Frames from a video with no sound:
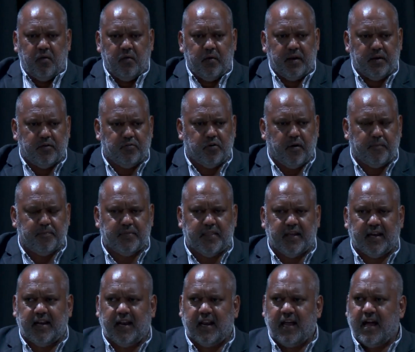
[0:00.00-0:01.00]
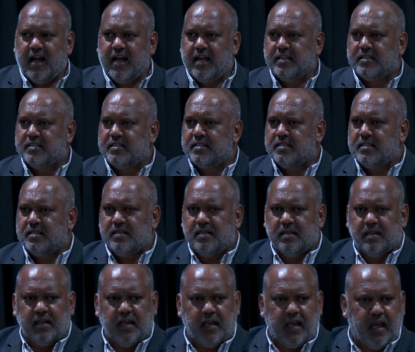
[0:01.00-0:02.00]
We drop the glass
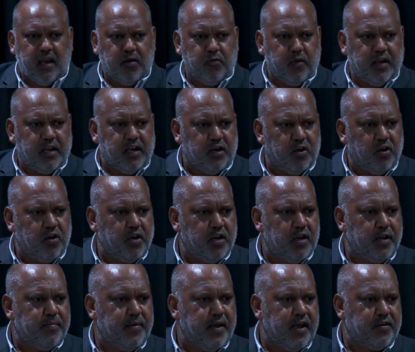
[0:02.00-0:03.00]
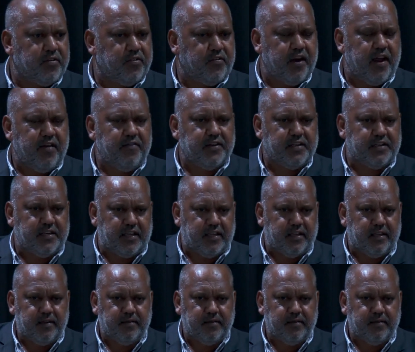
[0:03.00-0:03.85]
and we learn about gravity.